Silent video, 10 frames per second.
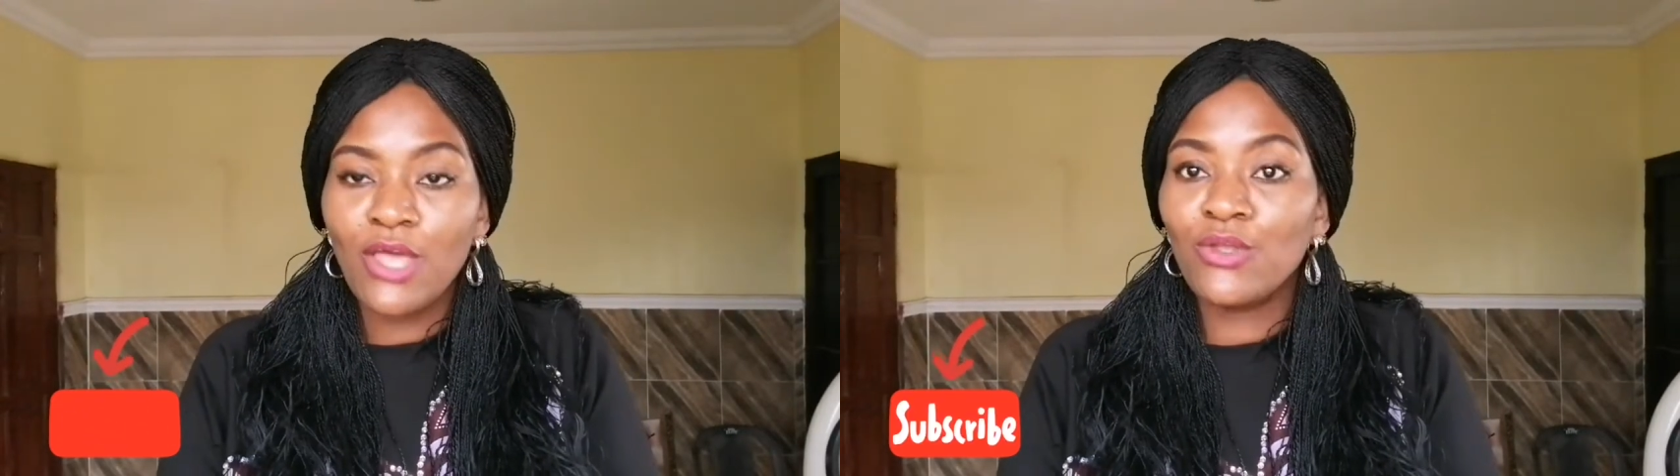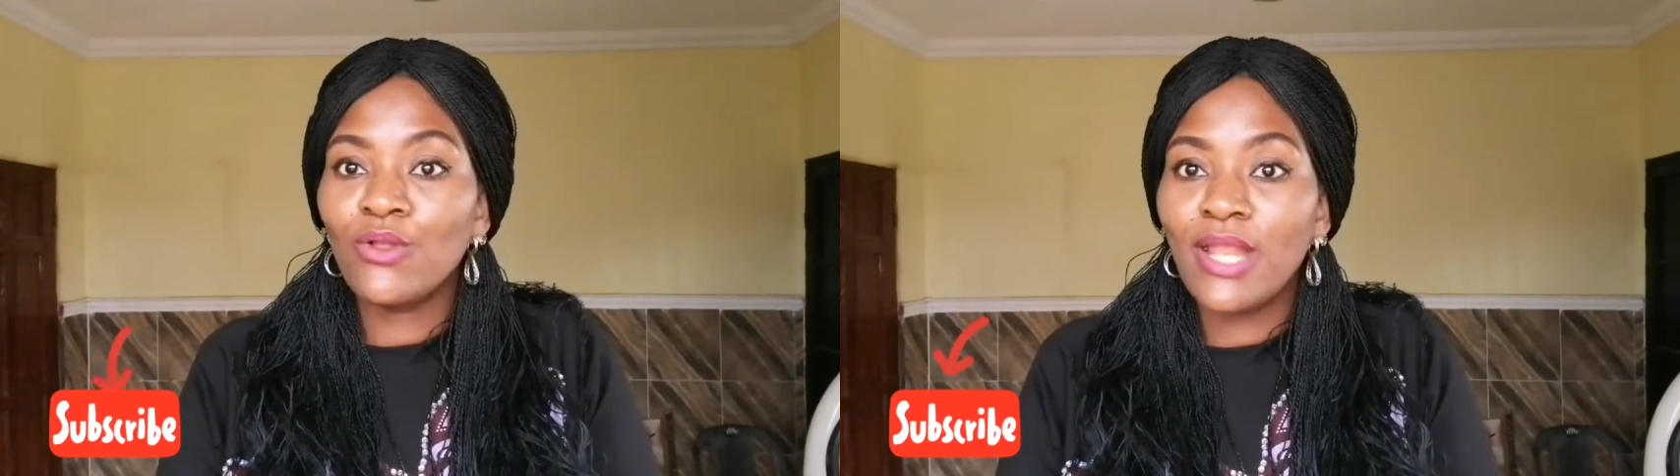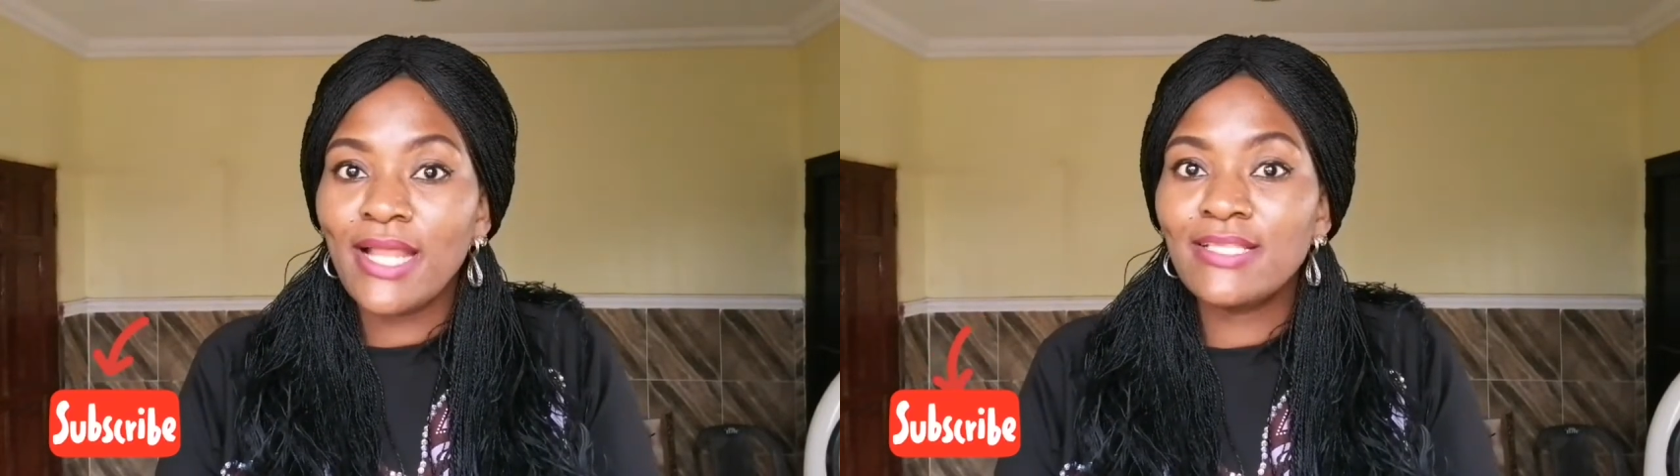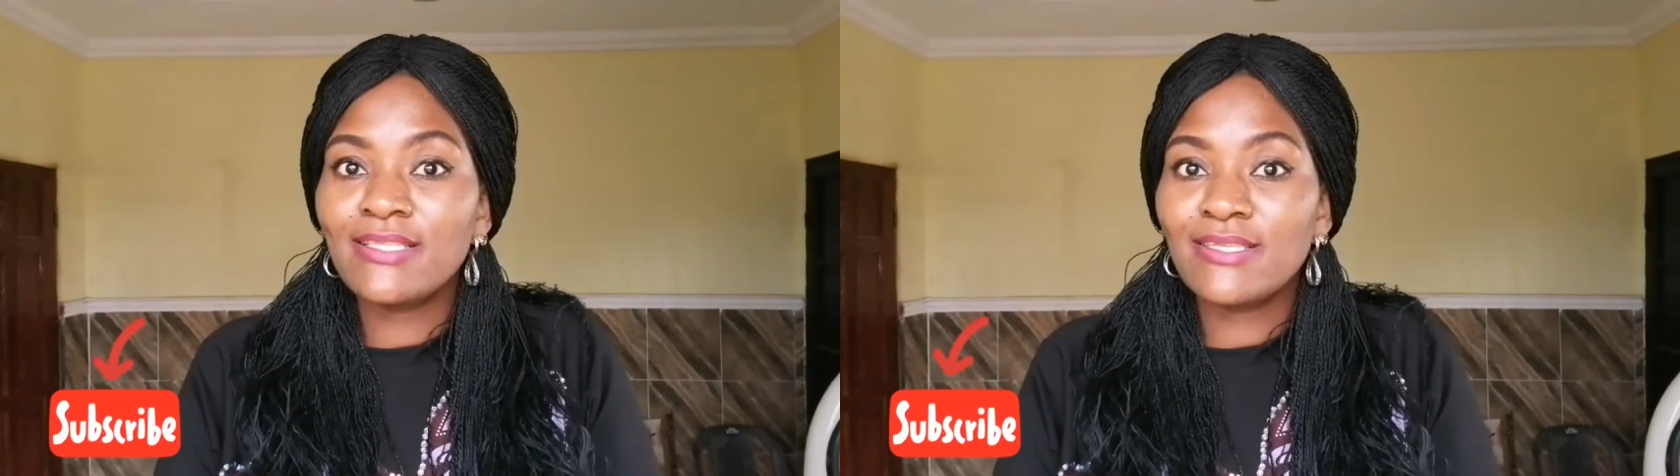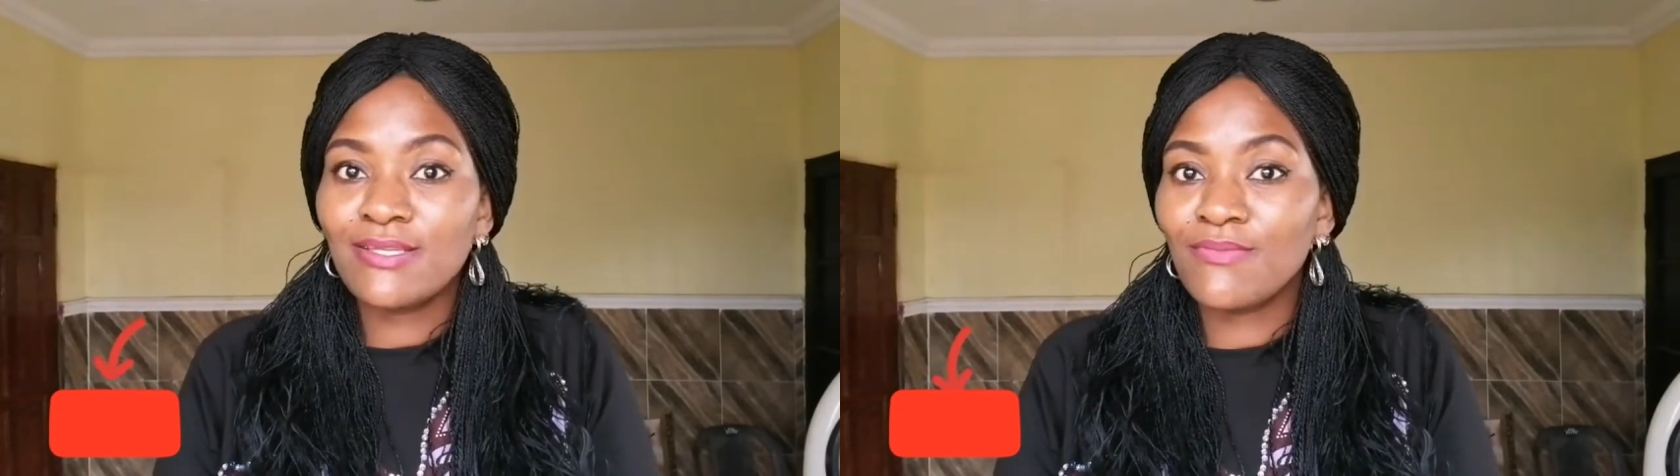you learned
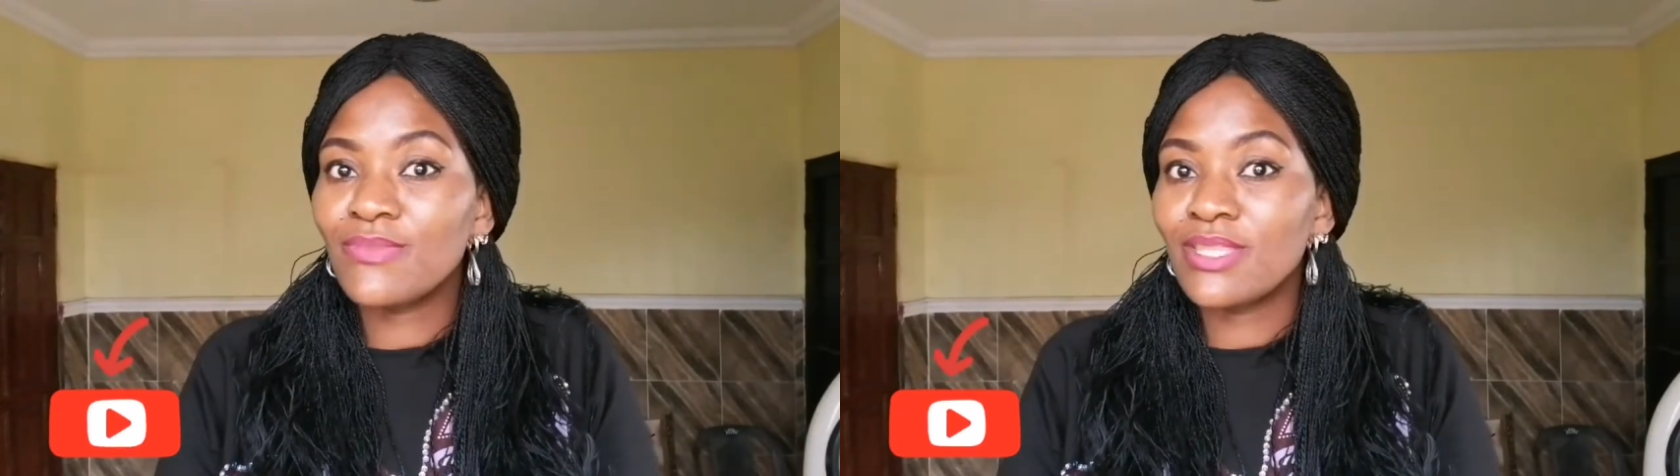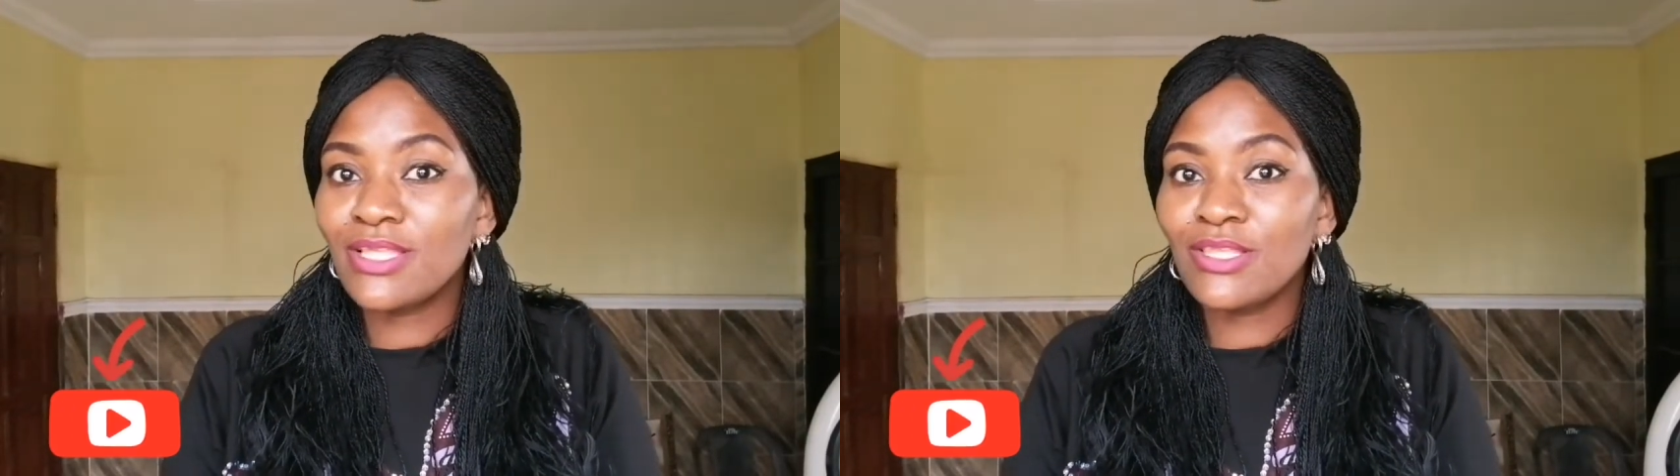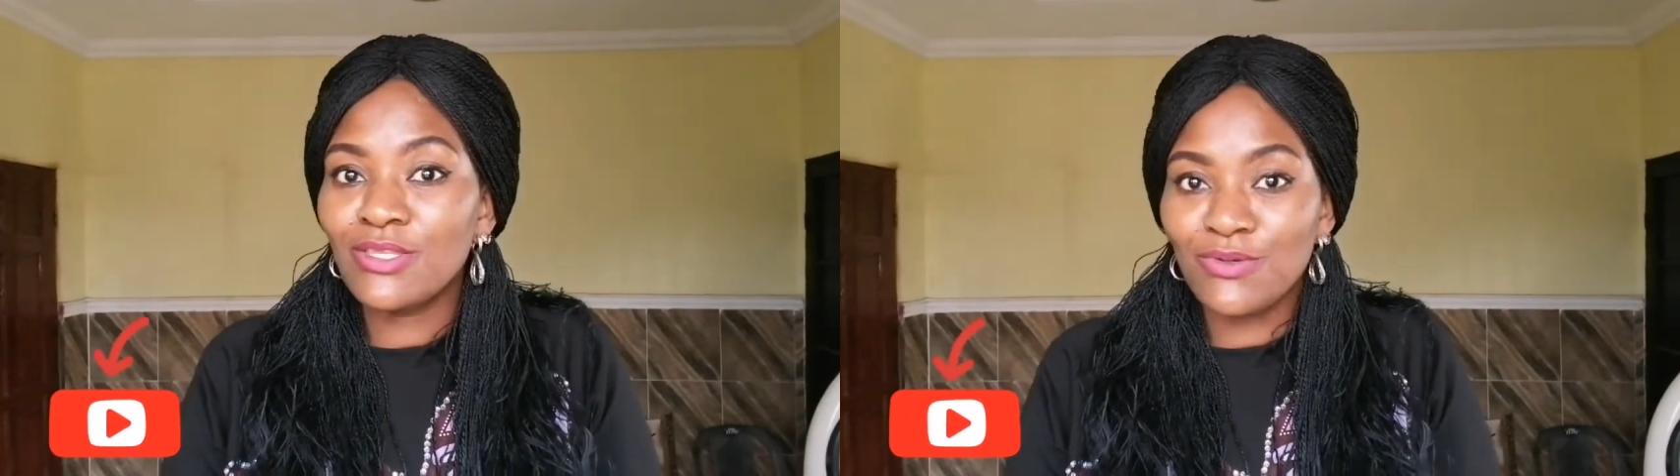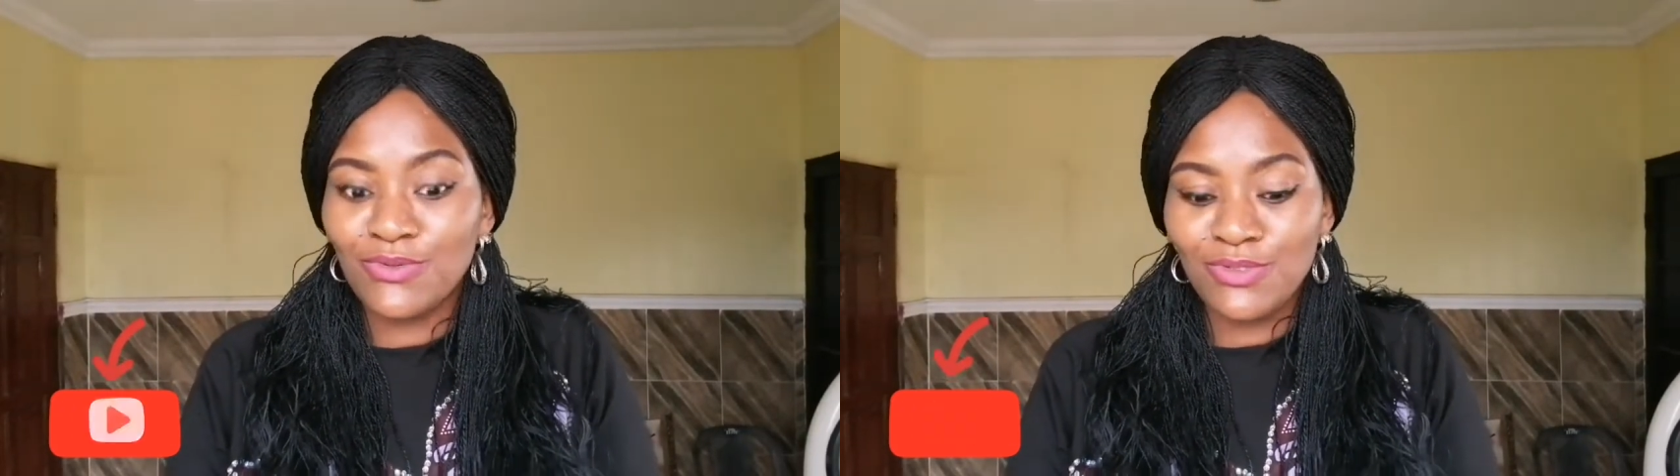something new.